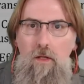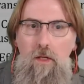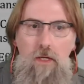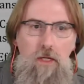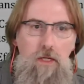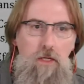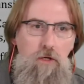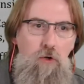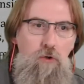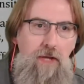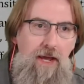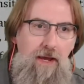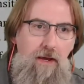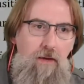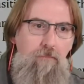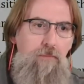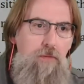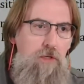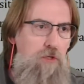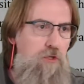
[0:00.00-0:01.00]
Okay,
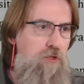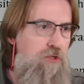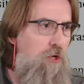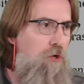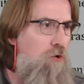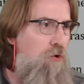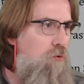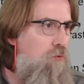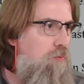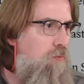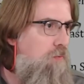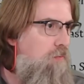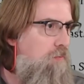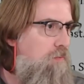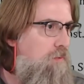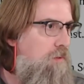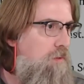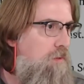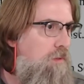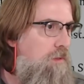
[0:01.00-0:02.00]
so
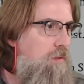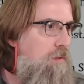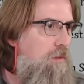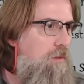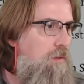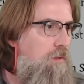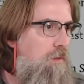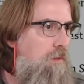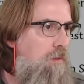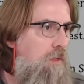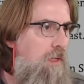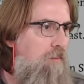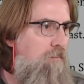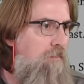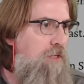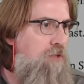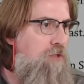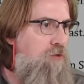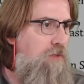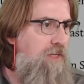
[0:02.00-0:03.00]
let me
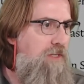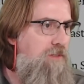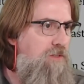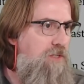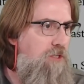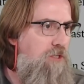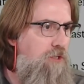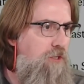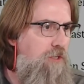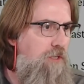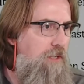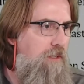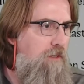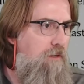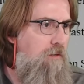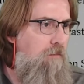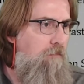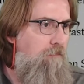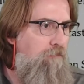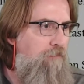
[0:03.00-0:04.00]
transition
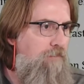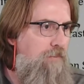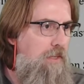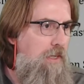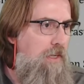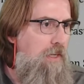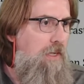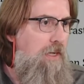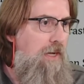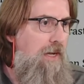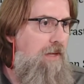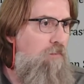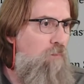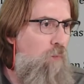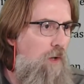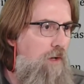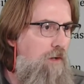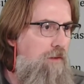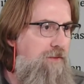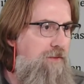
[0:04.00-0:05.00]
here. And
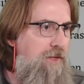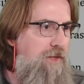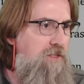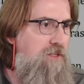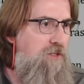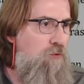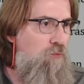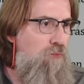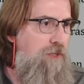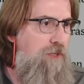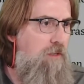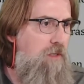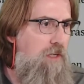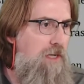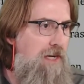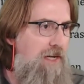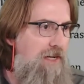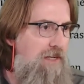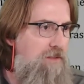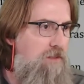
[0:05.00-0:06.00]
one of the things to
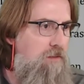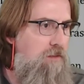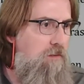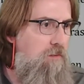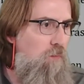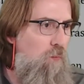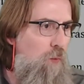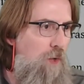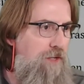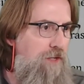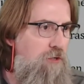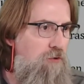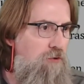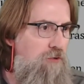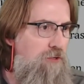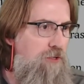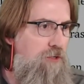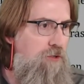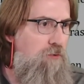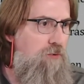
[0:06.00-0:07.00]
realize when you're
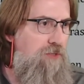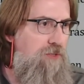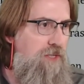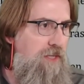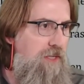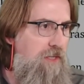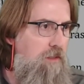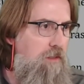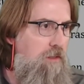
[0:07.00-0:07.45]
using